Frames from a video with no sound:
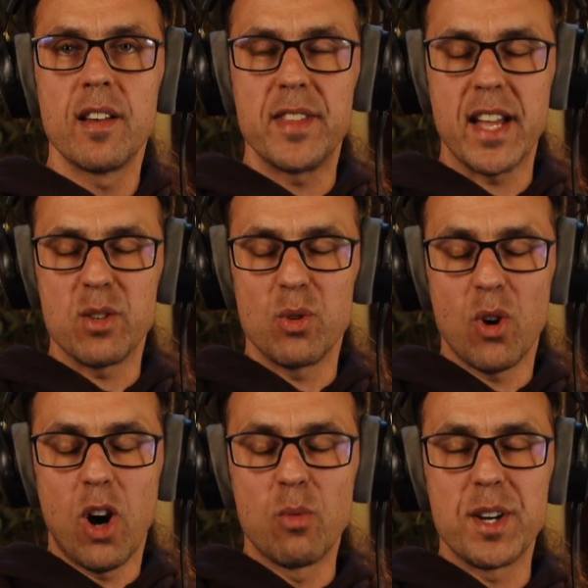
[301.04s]
There you
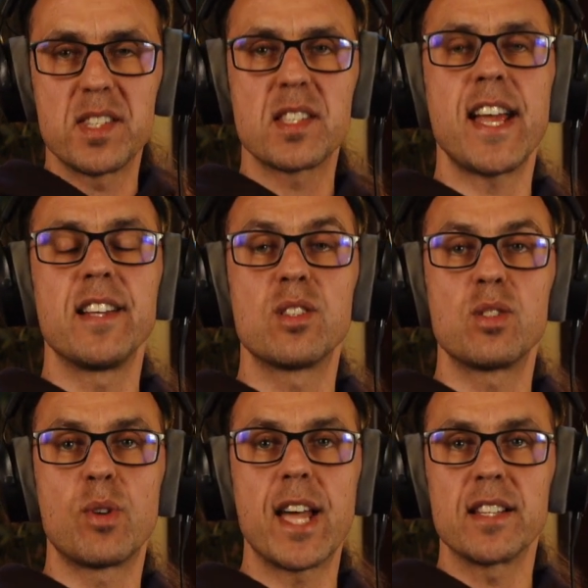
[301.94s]
always tend
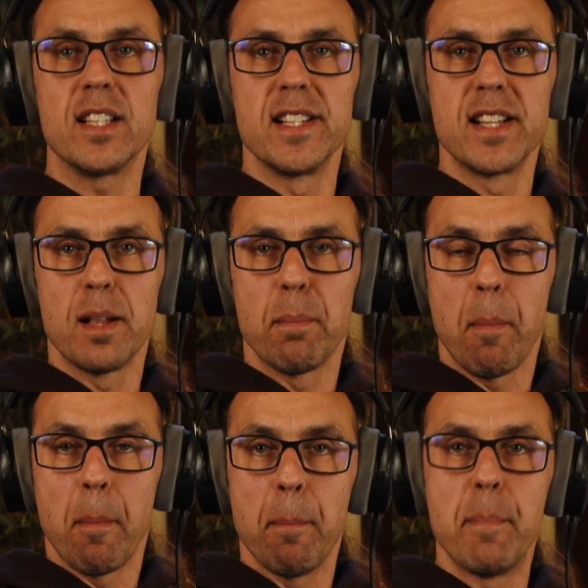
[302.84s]
to get a little
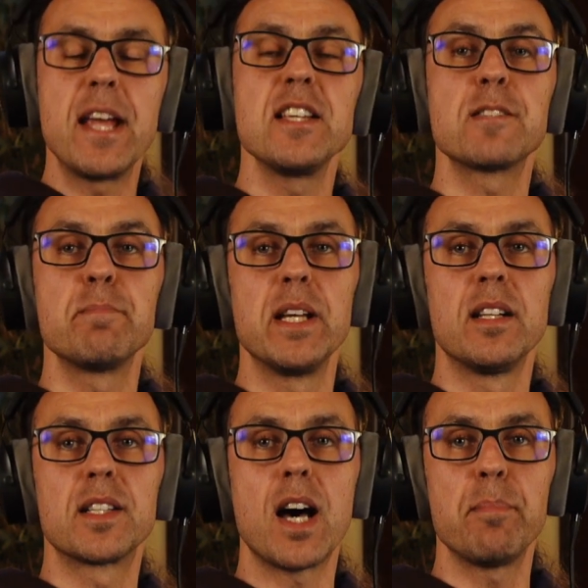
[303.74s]
bass
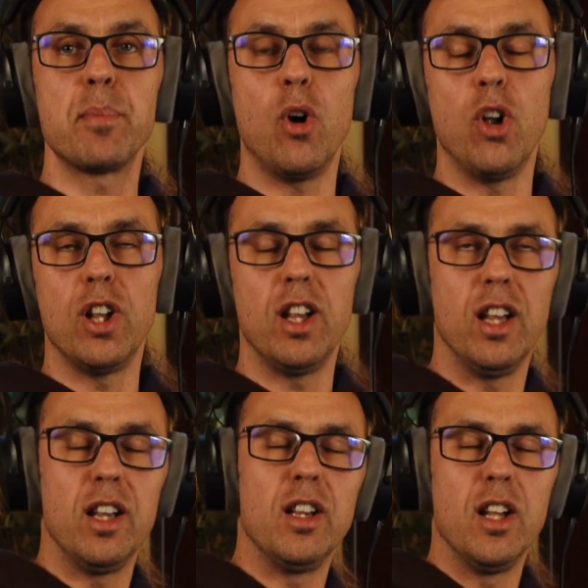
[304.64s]
build up or
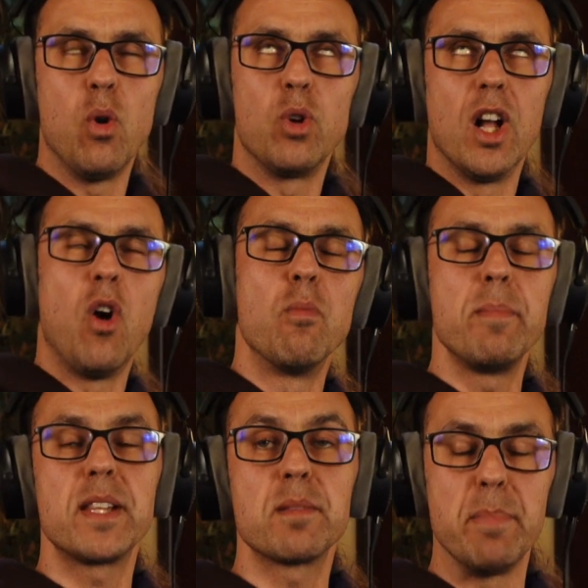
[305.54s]
low
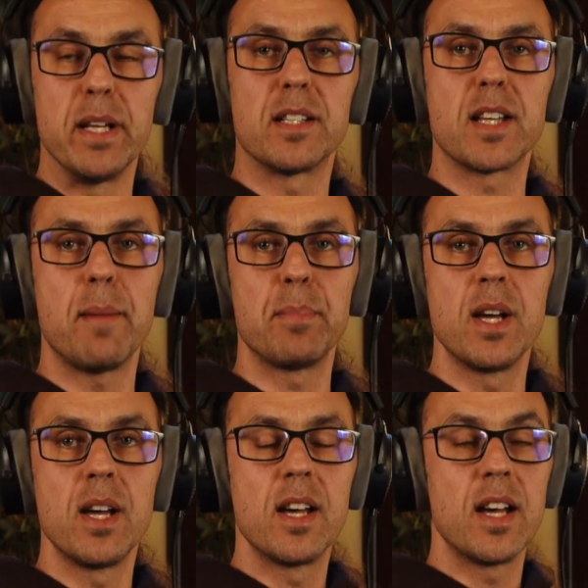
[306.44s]
mid build up,
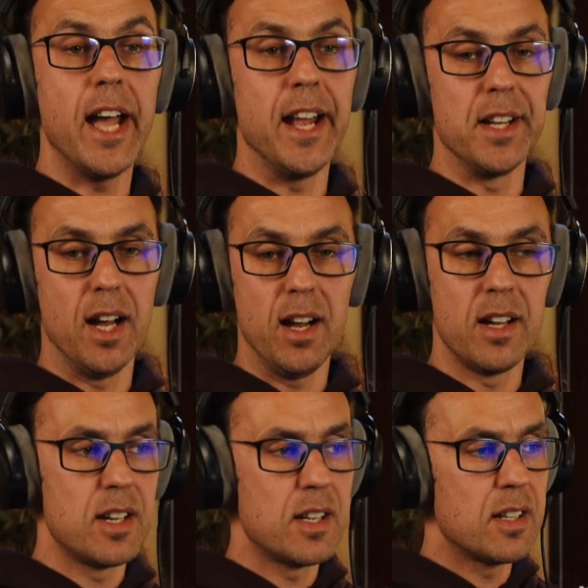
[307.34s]
And
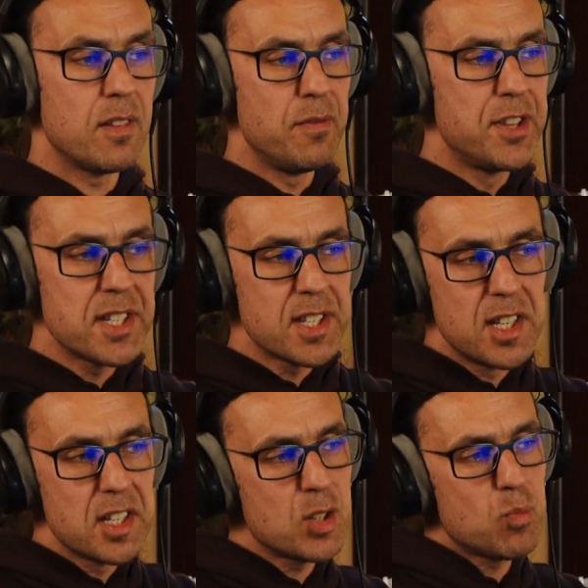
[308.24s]
this
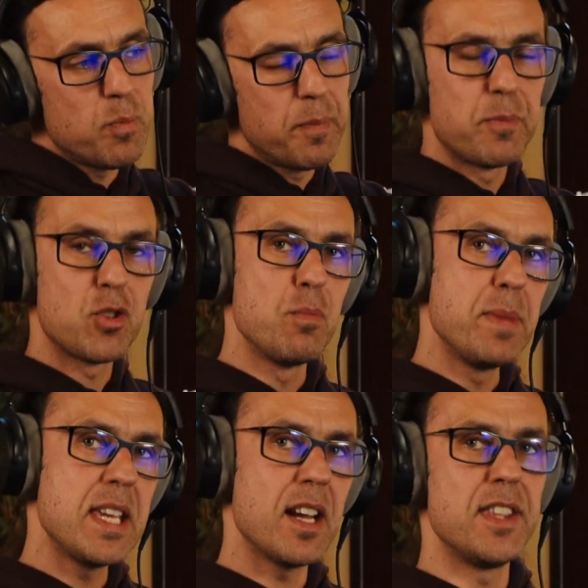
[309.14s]
is, to
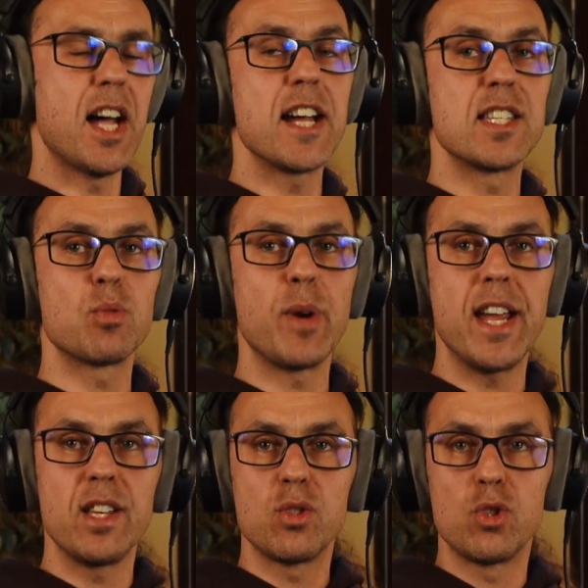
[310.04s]
me, a nice
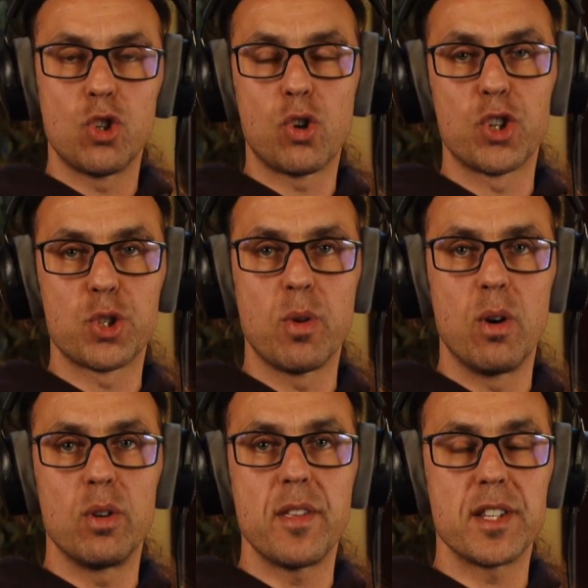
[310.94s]
way to
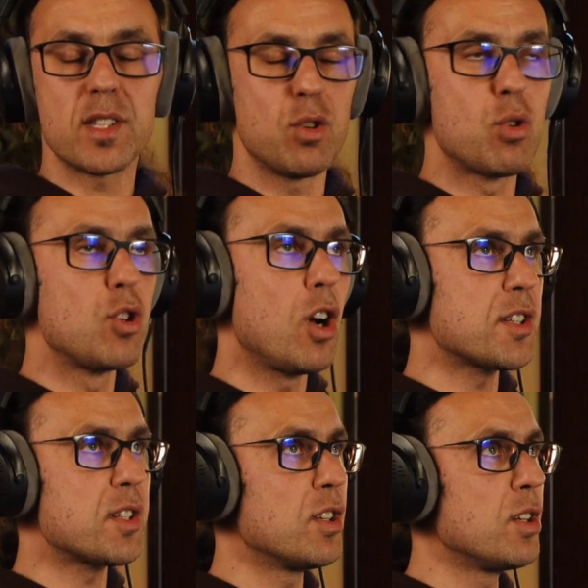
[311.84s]
control this. You could
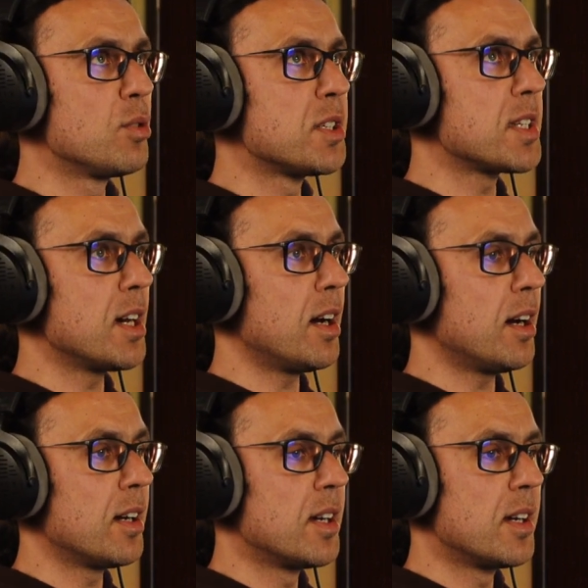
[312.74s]
also use a